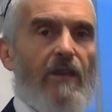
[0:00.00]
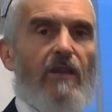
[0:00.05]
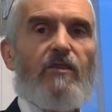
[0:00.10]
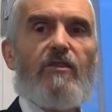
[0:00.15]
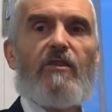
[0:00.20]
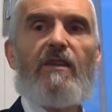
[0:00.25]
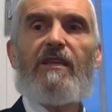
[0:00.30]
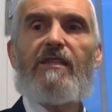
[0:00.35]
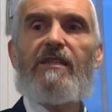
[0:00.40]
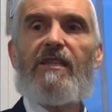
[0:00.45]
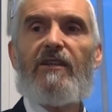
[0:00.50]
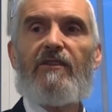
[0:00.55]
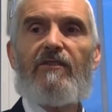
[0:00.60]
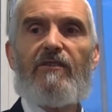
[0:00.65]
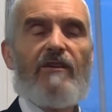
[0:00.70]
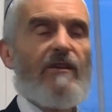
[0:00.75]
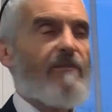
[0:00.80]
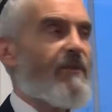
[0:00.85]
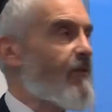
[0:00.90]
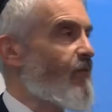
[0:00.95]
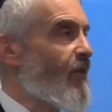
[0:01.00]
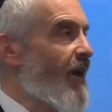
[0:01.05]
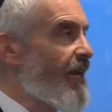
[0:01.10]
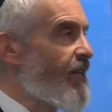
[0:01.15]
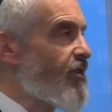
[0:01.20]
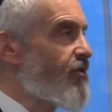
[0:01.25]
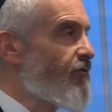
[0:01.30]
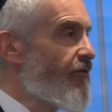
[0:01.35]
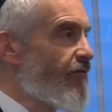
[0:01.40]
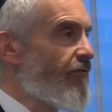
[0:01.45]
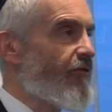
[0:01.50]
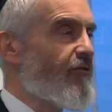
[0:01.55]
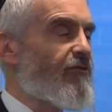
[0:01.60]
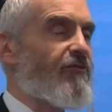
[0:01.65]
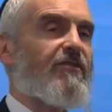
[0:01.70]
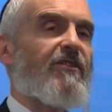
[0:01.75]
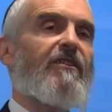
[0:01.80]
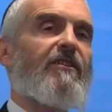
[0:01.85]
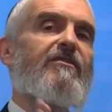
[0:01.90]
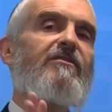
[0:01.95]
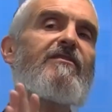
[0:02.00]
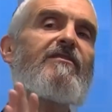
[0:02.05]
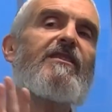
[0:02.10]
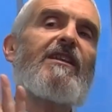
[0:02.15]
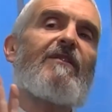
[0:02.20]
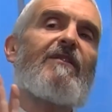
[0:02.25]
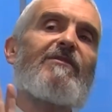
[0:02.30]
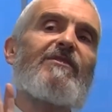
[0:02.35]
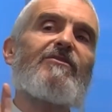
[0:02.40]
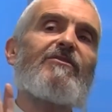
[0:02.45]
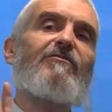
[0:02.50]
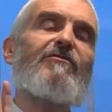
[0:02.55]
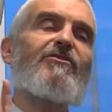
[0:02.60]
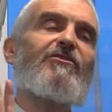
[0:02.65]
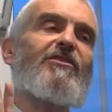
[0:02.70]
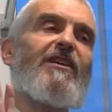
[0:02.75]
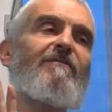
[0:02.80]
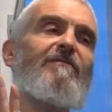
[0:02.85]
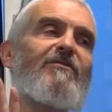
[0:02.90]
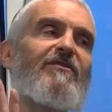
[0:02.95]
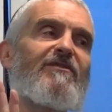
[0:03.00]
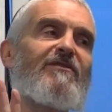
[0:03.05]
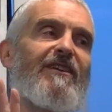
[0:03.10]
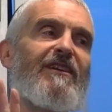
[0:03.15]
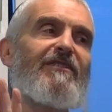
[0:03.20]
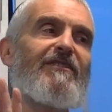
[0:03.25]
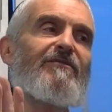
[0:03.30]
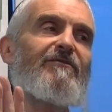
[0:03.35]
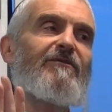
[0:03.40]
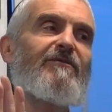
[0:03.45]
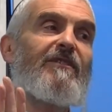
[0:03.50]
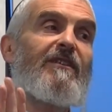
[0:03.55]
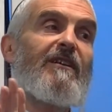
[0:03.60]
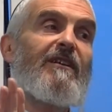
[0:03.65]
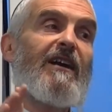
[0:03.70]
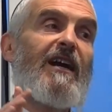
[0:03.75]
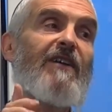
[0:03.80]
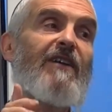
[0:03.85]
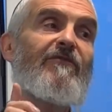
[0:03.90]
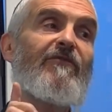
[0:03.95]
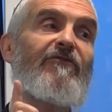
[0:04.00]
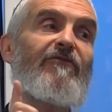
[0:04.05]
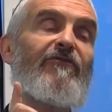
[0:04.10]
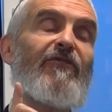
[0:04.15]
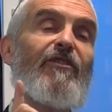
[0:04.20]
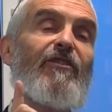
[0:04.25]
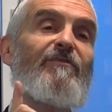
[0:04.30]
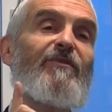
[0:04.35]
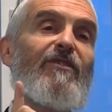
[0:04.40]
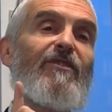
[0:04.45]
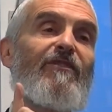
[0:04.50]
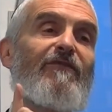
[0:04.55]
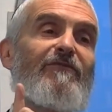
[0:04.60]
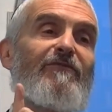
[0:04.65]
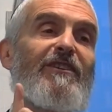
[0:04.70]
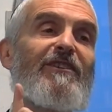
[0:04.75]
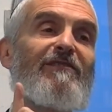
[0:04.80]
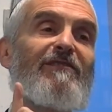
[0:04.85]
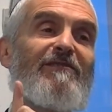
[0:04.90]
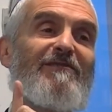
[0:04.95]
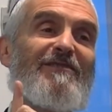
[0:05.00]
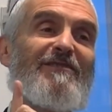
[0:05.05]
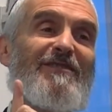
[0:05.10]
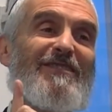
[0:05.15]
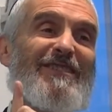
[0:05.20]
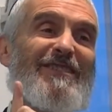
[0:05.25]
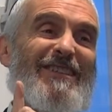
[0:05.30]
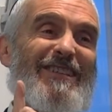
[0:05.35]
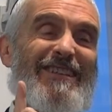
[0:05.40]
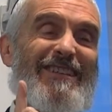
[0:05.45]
So they said to her, but why did you refuse? She said, I was too ashamed to tell you. I have a phobia of needles.